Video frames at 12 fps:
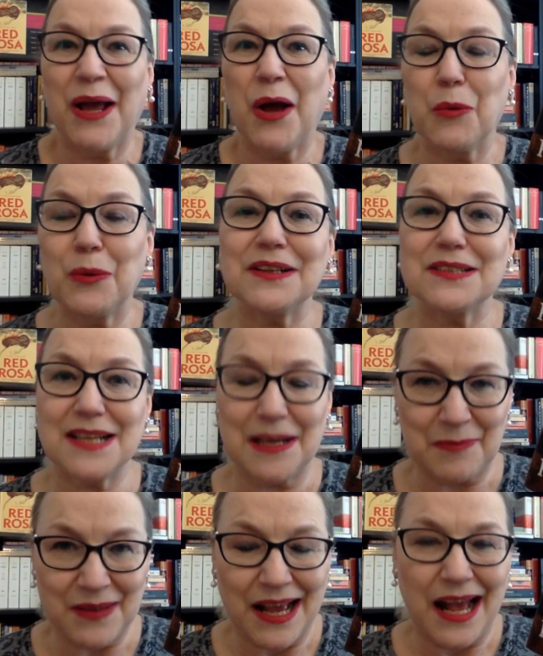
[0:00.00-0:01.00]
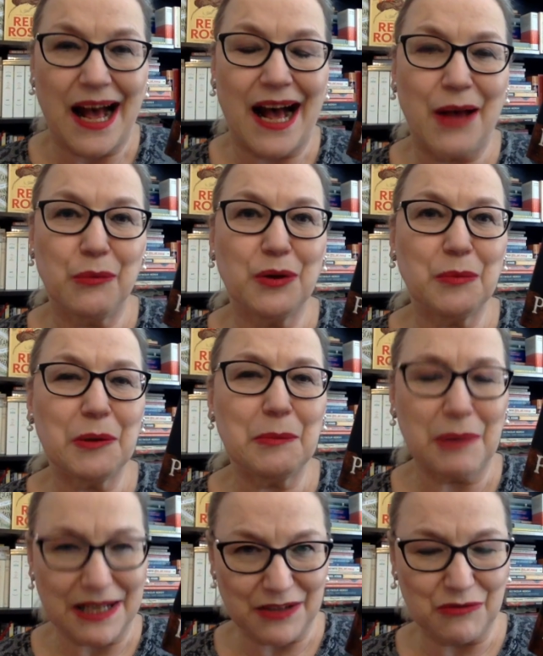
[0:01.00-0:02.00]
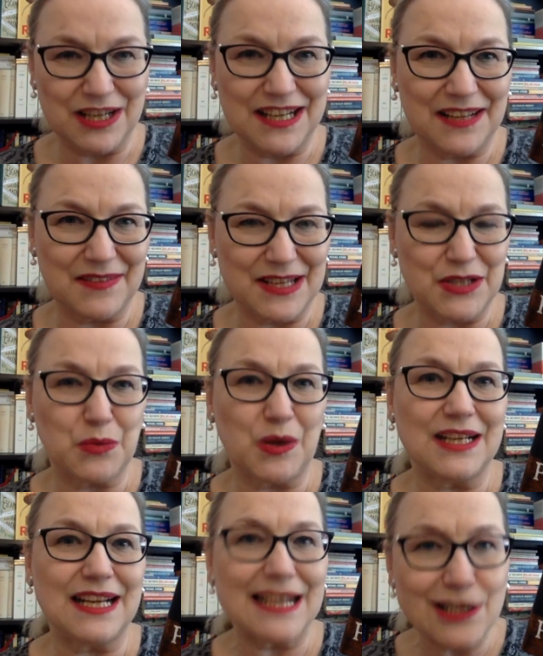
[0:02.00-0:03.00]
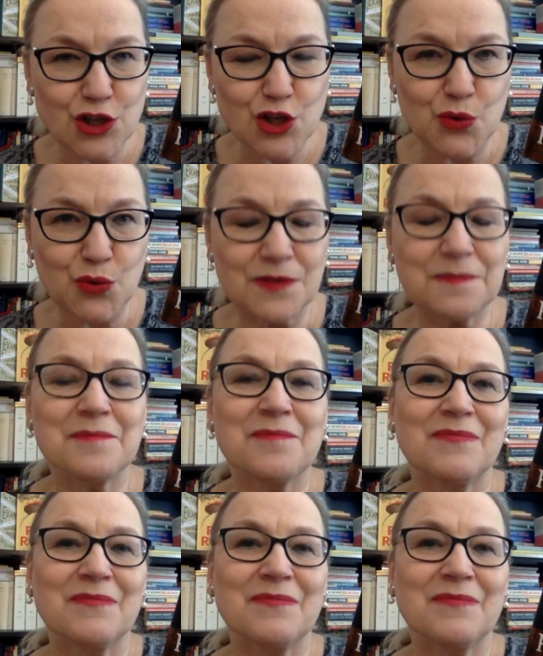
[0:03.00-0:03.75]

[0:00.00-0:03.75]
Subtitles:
We'll see. I will be buddy reading this one in June